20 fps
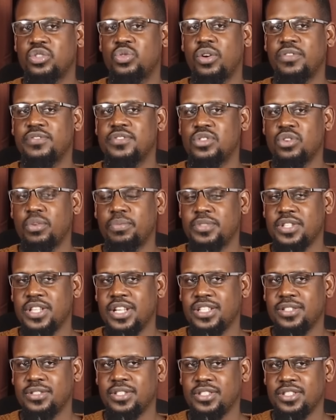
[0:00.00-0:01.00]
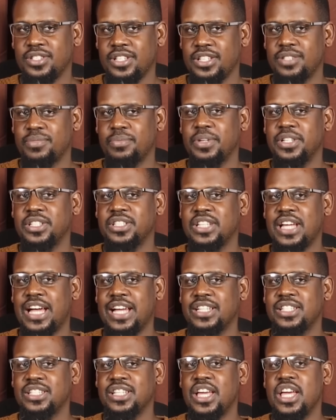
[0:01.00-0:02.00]
to have stopped that statement
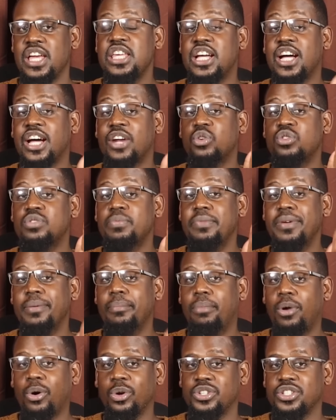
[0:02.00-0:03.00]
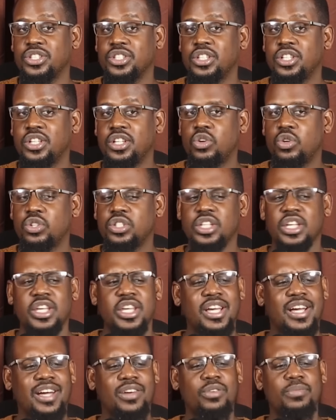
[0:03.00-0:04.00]
at he cannot be bought, not
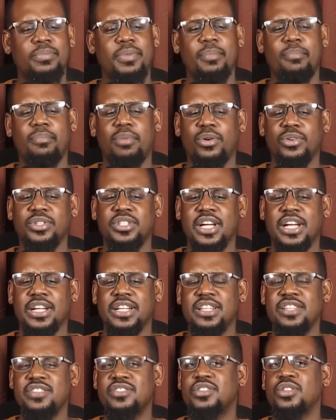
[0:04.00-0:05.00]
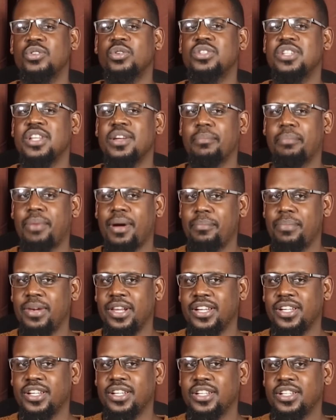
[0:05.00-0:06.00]
he cannot be bought, at least not in
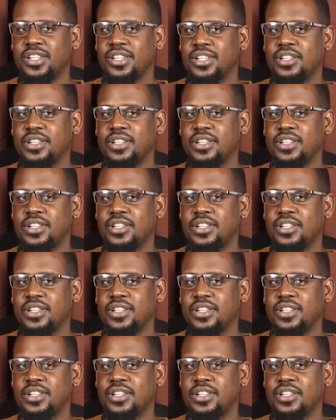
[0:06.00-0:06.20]
public.